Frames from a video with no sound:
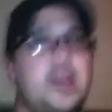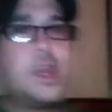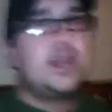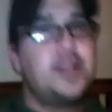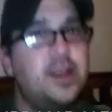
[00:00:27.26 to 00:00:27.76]

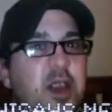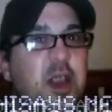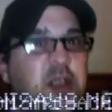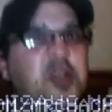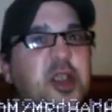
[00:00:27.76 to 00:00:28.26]
Hey guys,
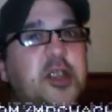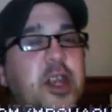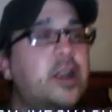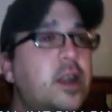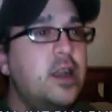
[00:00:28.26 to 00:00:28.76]

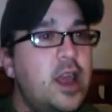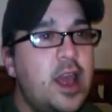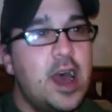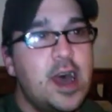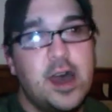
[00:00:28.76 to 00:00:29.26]
Chachi here.
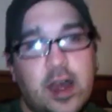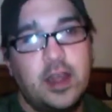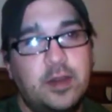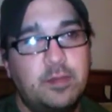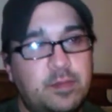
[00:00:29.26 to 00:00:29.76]
Uh,